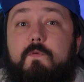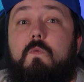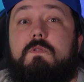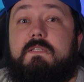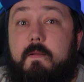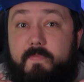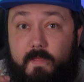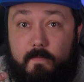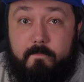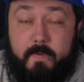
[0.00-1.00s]
you want
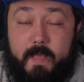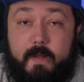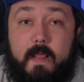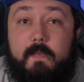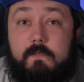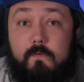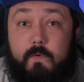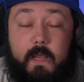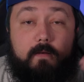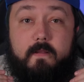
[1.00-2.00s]
something better and you
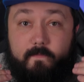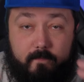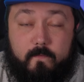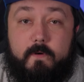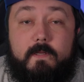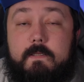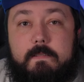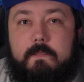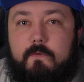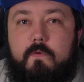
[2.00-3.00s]
can afford it,
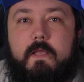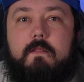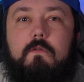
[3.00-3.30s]
you can